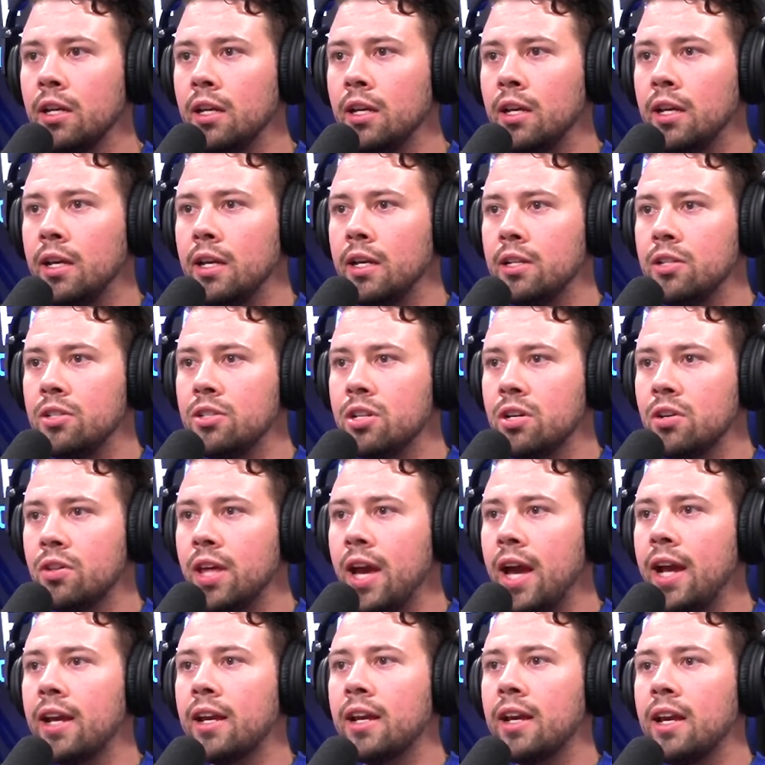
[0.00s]
And so
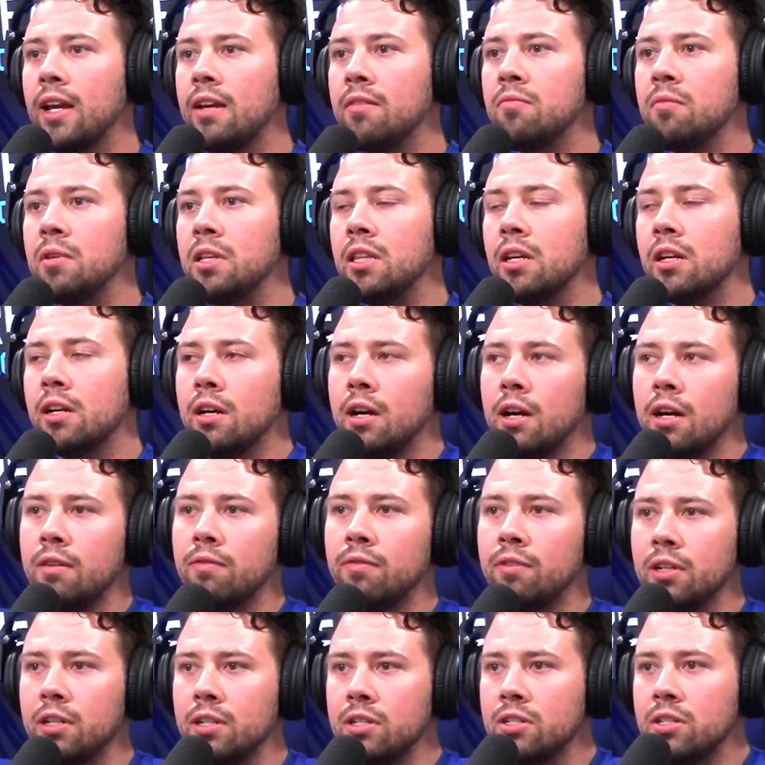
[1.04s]
that gave me the
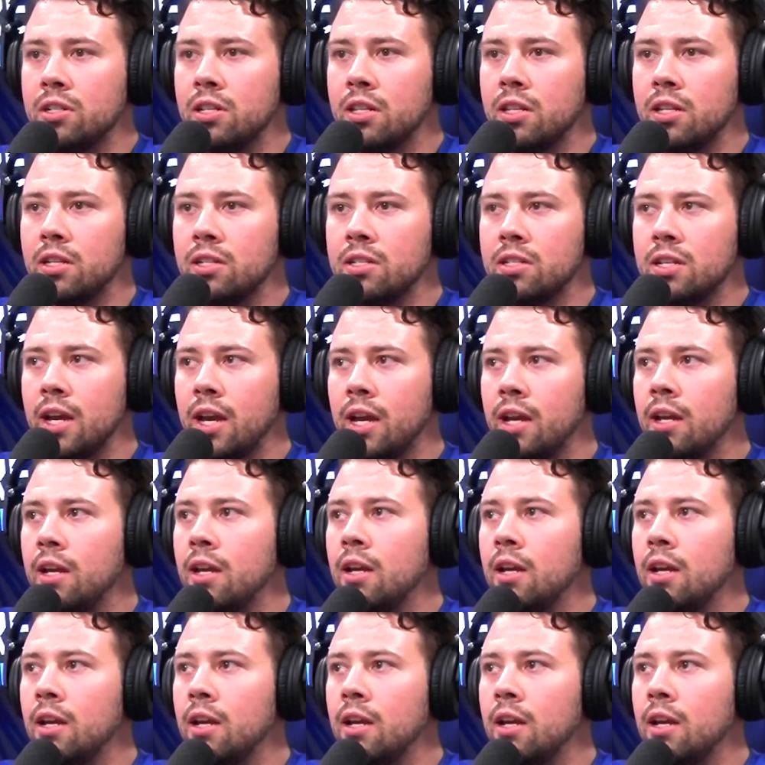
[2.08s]
confidence to then say,